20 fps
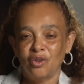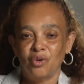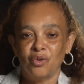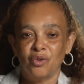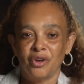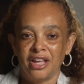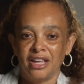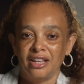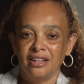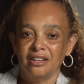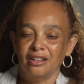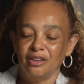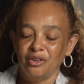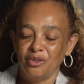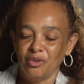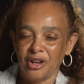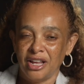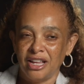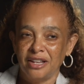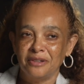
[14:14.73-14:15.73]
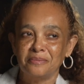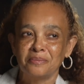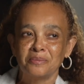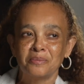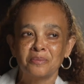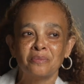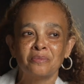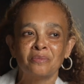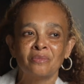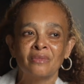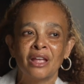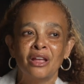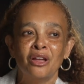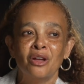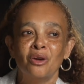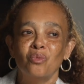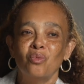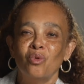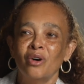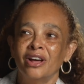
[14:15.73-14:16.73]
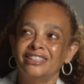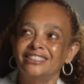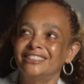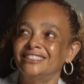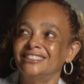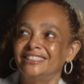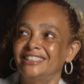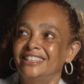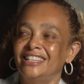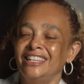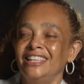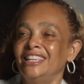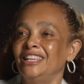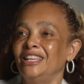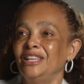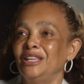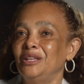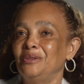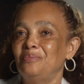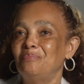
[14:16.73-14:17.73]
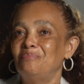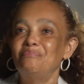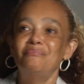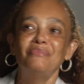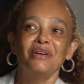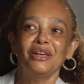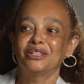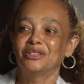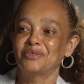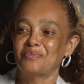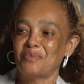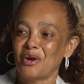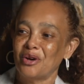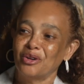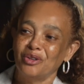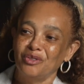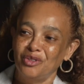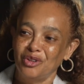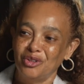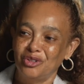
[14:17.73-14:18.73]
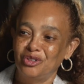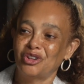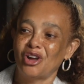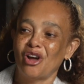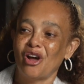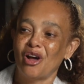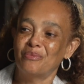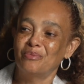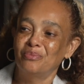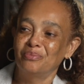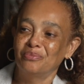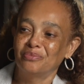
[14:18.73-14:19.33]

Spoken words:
Great, great. What's the best part of your job?